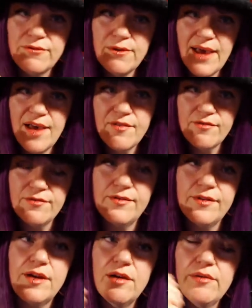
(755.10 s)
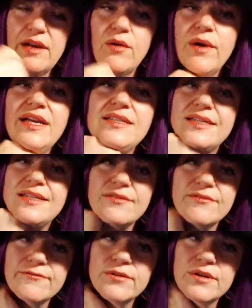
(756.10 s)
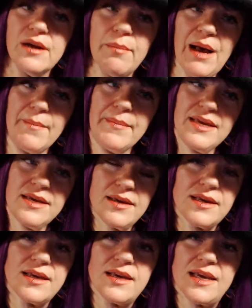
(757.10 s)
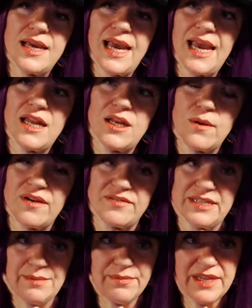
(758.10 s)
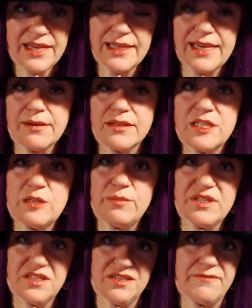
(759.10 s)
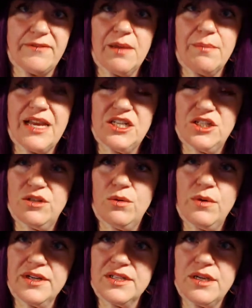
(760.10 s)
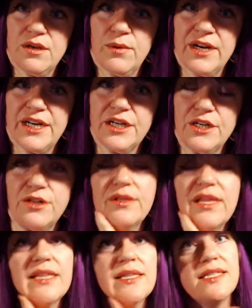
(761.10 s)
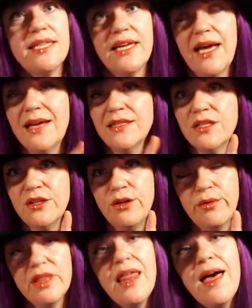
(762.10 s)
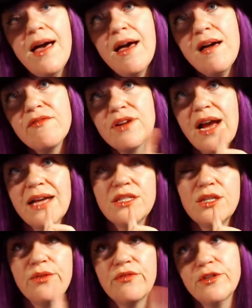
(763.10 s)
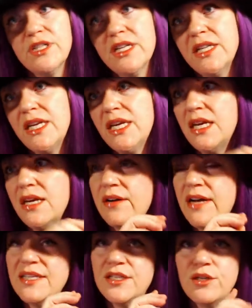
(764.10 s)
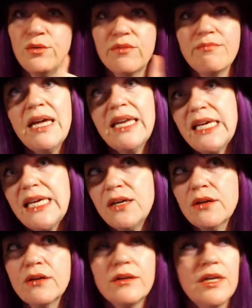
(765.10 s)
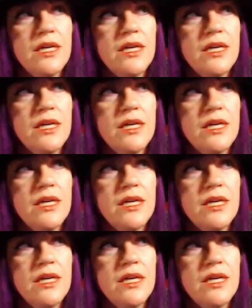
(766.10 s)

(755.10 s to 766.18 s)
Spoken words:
you have a request for a poppet and you have something like specific magical works that you're wanting to do, like let's say it has to do with love, or it has to do with fertility, or it has to do with money, or